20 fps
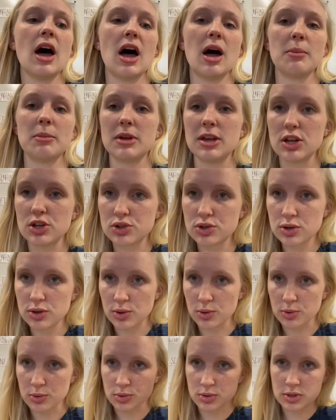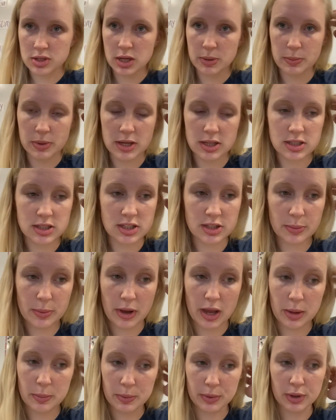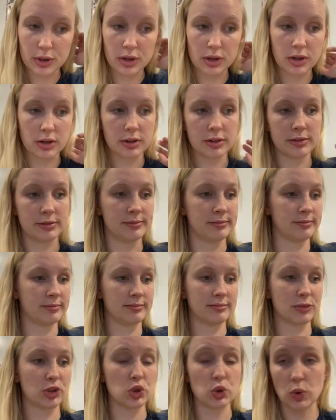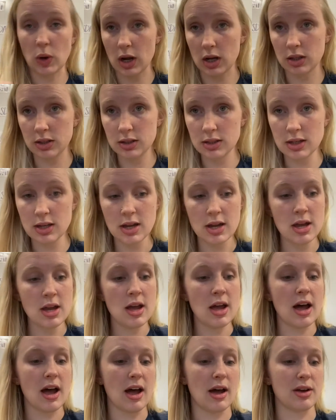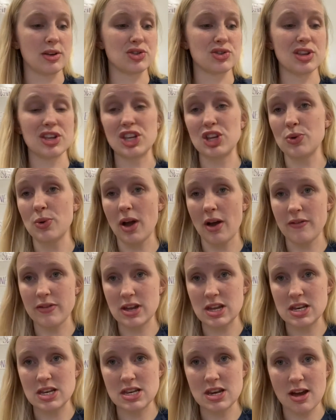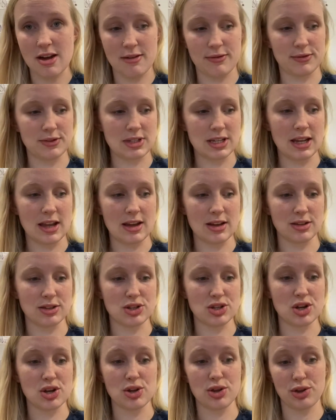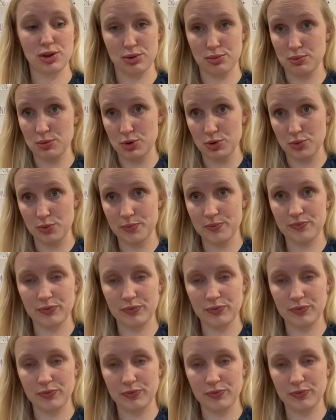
each of those pieces of paper correctly, so that you have enough to get through.